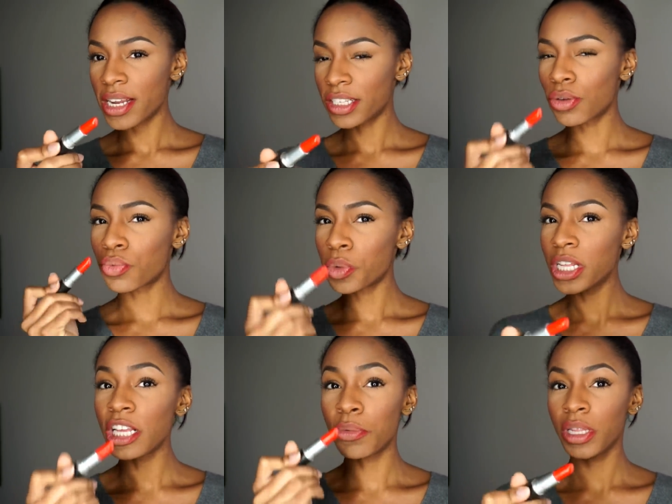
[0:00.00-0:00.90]
It's a
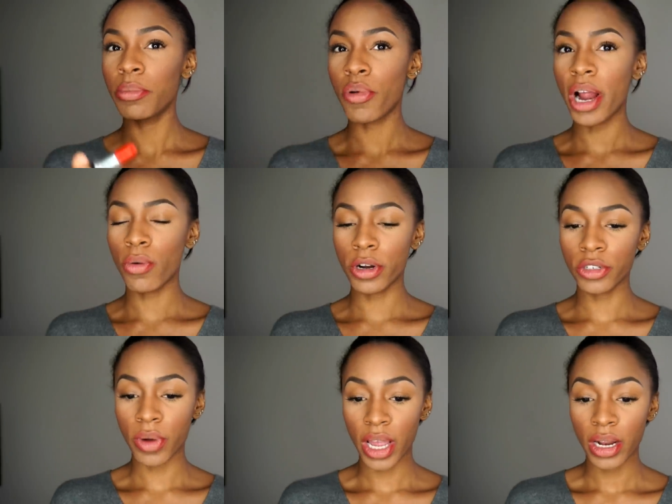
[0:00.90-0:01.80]
really, really bright
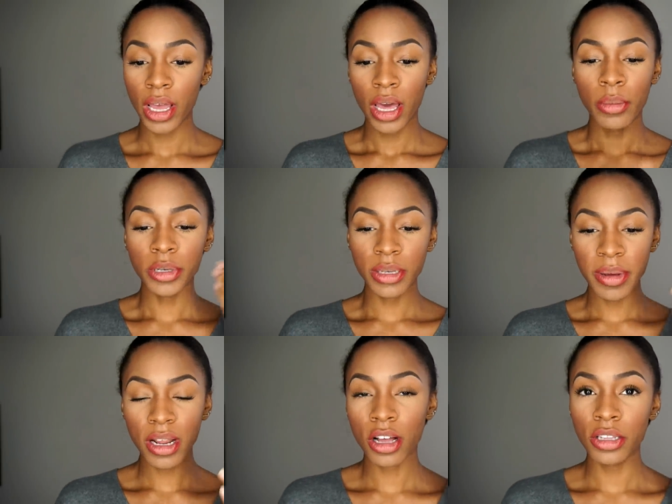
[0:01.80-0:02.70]
orange red, but
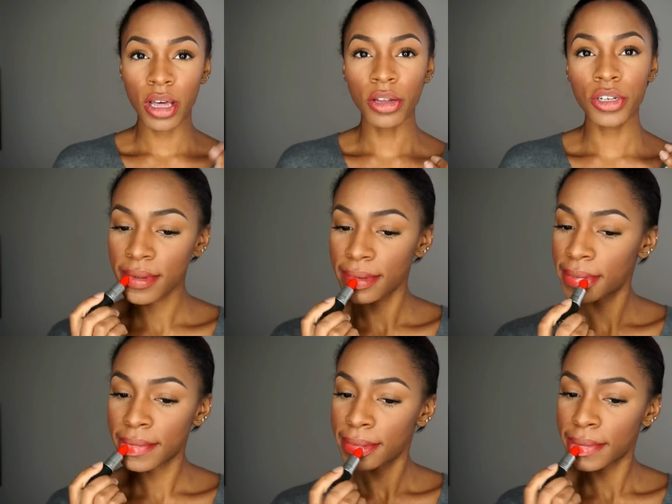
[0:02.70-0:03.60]
depending on the other
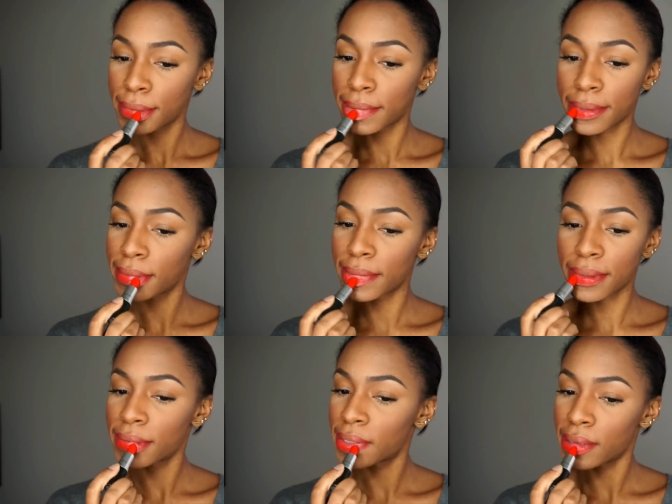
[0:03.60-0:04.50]
undertones in
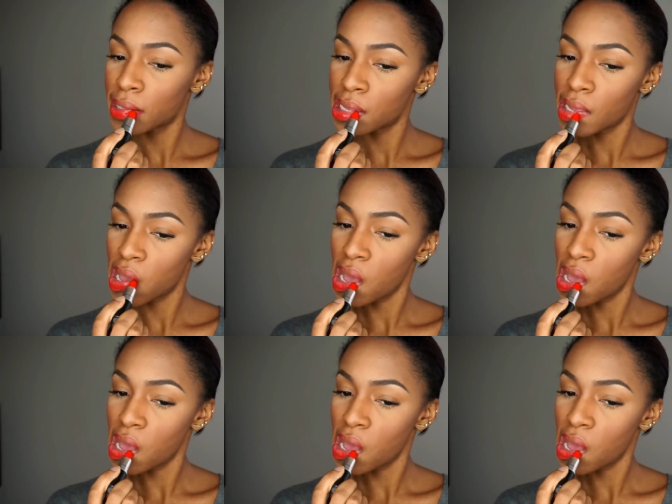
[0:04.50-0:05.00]
your skin,